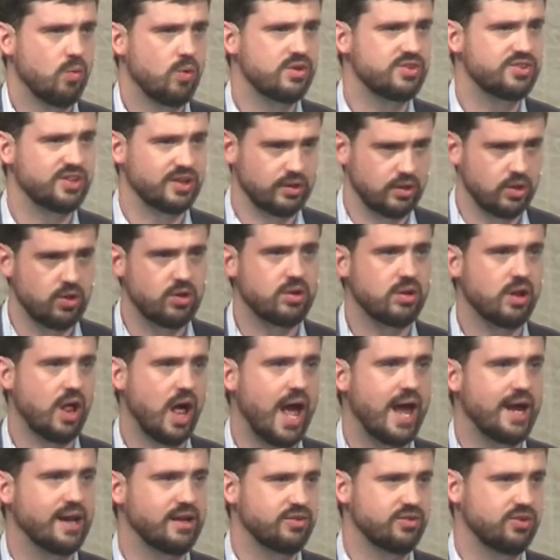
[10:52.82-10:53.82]
What does it look
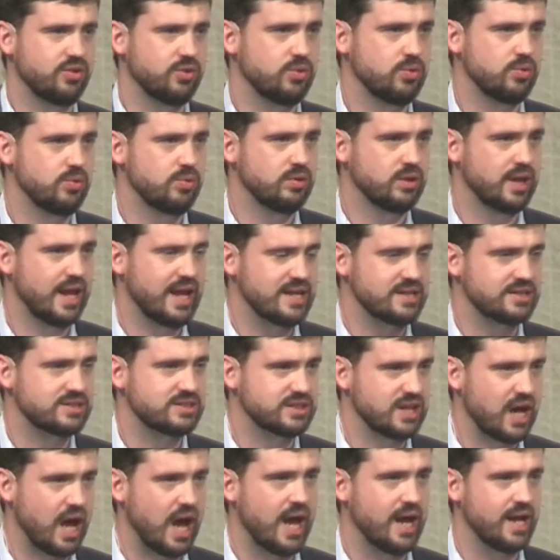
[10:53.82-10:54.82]
like to lay
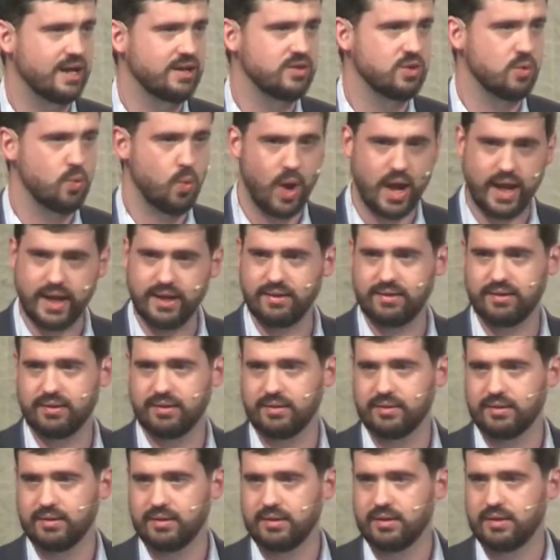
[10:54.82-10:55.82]
aside the weight
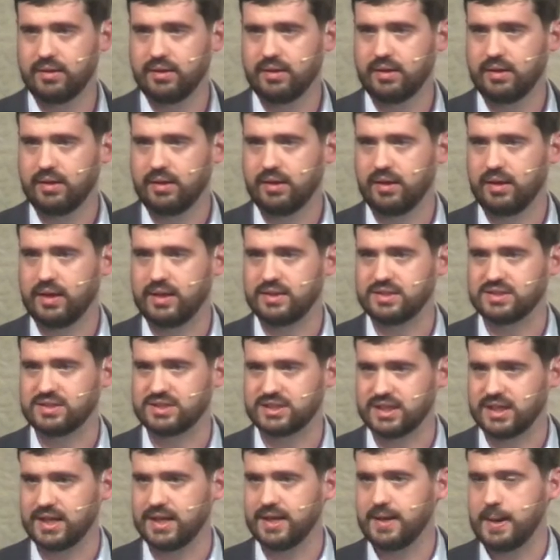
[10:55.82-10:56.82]
and the
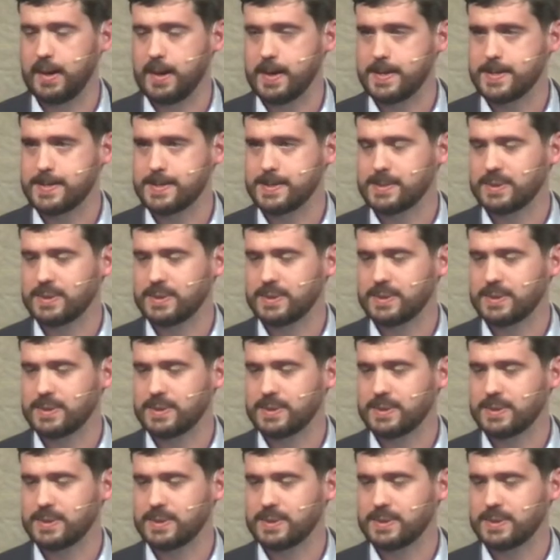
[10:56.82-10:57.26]
sin?